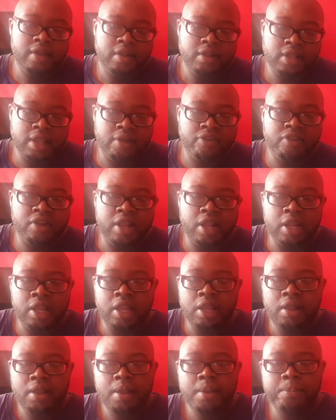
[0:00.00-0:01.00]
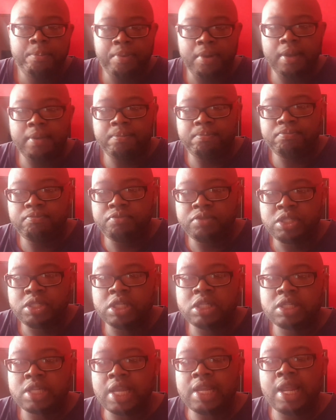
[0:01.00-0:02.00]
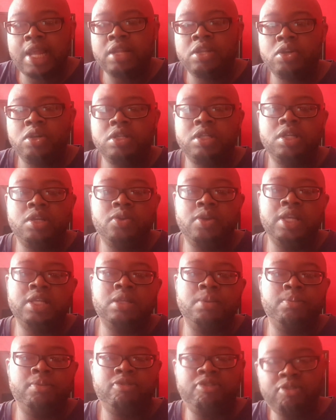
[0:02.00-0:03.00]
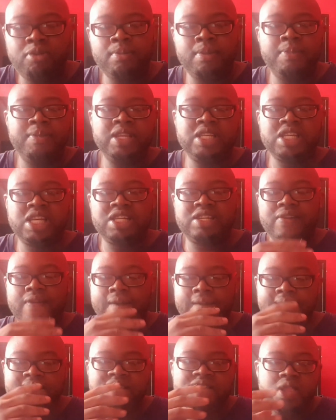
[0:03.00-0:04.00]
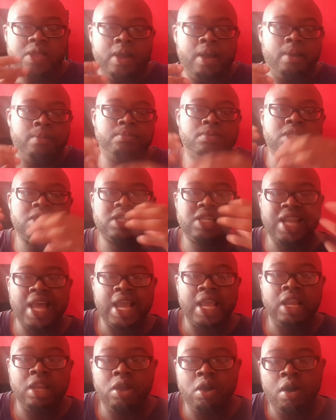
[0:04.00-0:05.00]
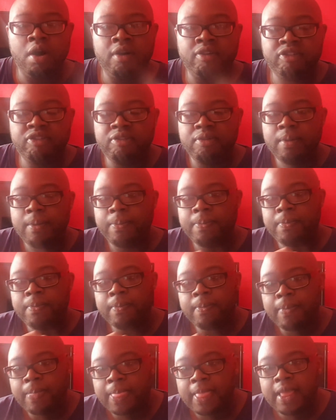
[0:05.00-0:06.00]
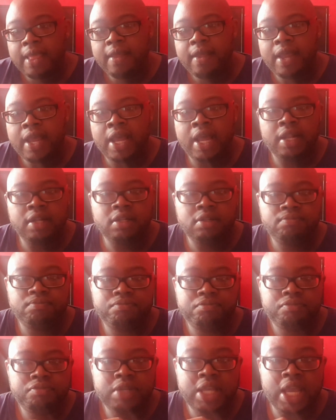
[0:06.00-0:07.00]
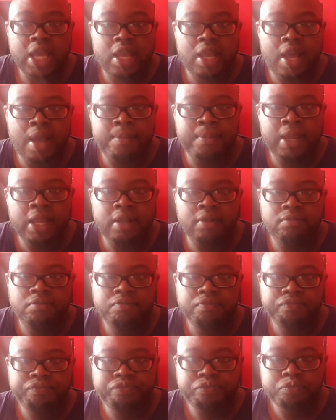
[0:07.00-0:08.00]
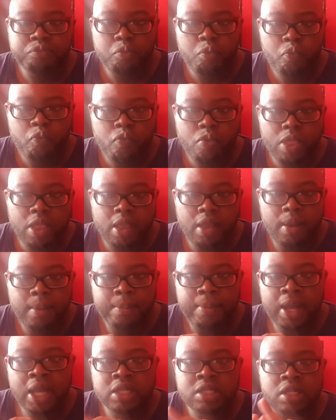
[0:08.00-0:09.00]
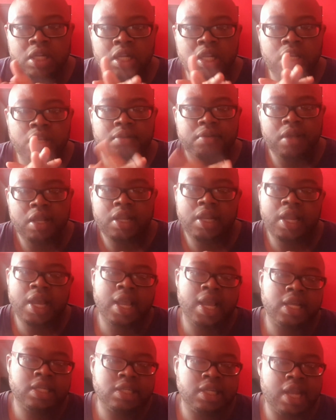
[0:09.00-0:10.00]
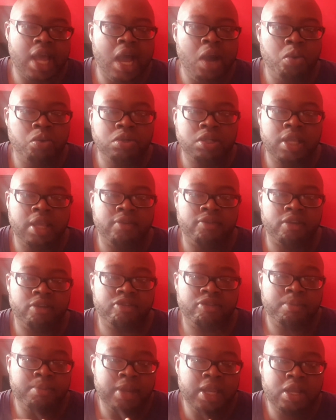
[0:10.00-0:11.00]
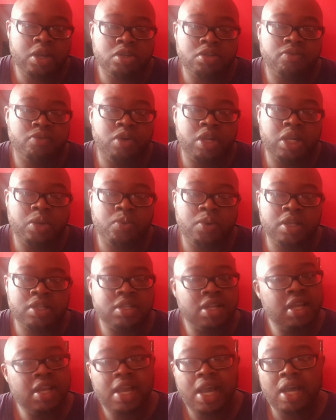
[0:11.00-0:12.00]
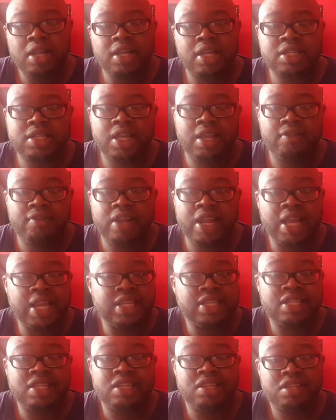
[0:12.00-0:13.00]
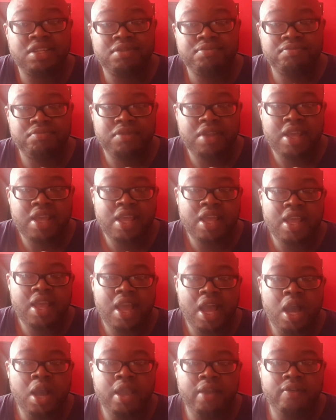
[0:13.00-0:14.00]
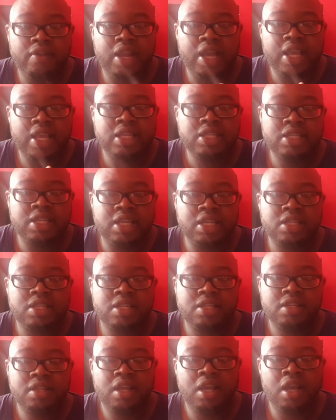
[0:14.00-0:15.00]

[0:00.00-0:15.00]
definitely, but just take that into consideration before maybe you start slagging it off. And yeah, I mean, personally, like I said, I would give it, for me, because of what it was, I'd actually give it like a 6. I'll give it like a 6.